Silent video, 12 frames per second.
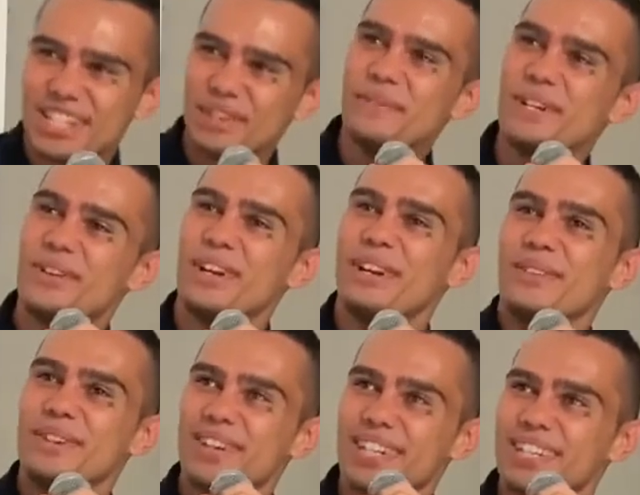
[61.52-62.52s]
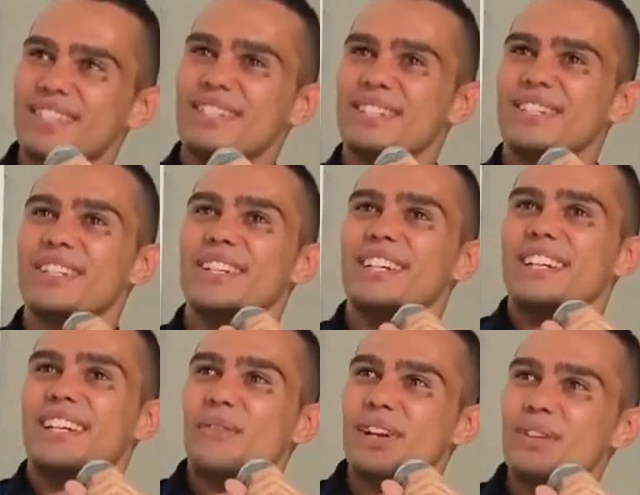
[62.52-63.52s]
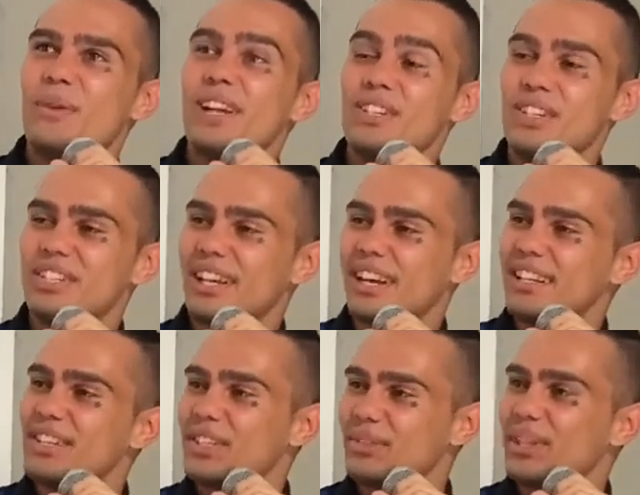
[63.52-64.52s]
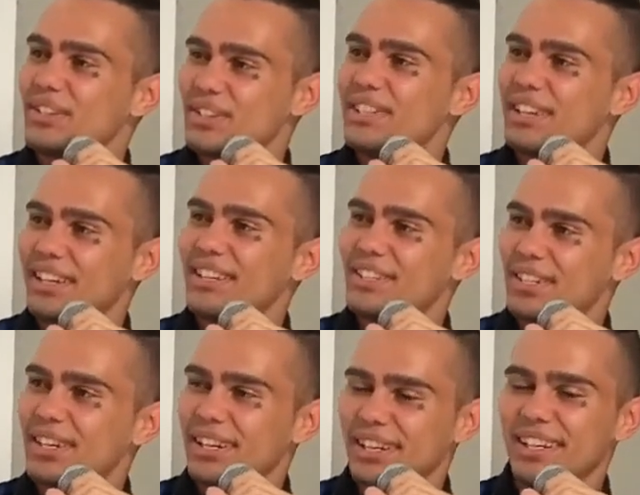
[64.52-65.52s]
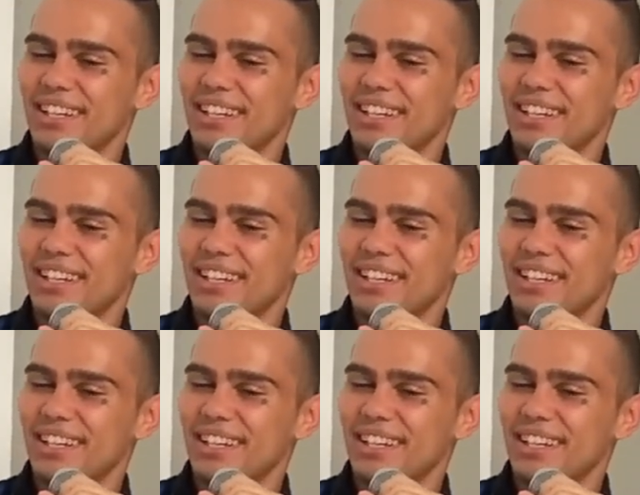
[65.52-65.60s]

give me credit when credit's due. Once you start this shit up,